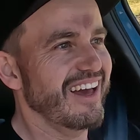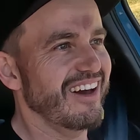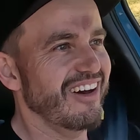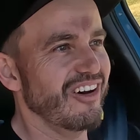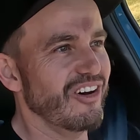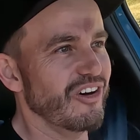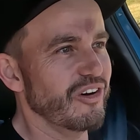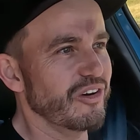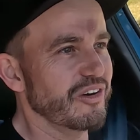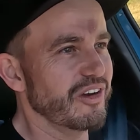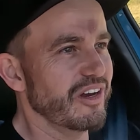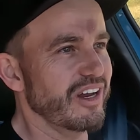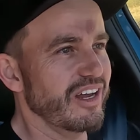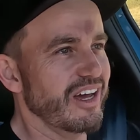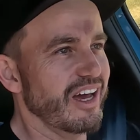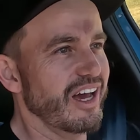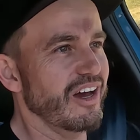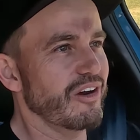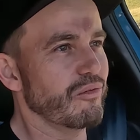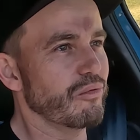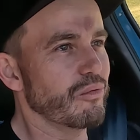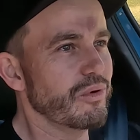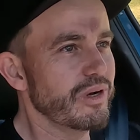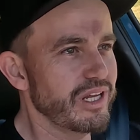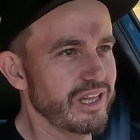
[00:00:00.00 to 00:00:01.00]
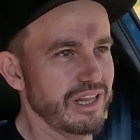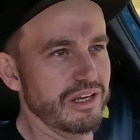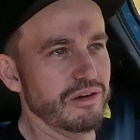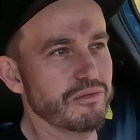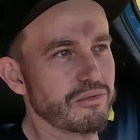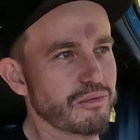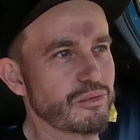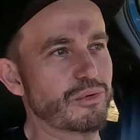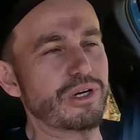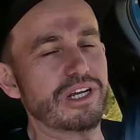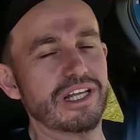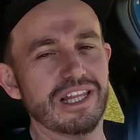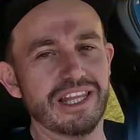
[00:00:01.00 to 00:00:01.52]
on a really,
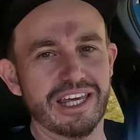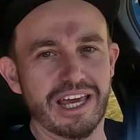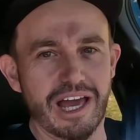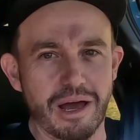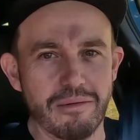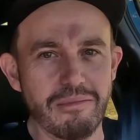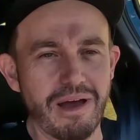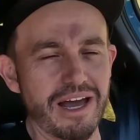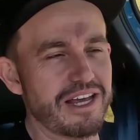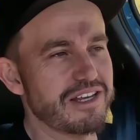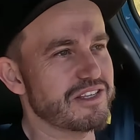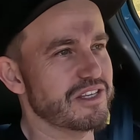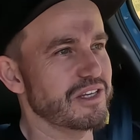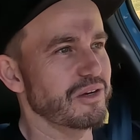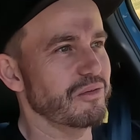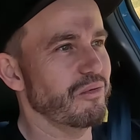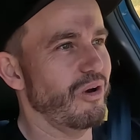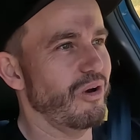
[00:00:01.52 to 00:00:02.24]
really amazing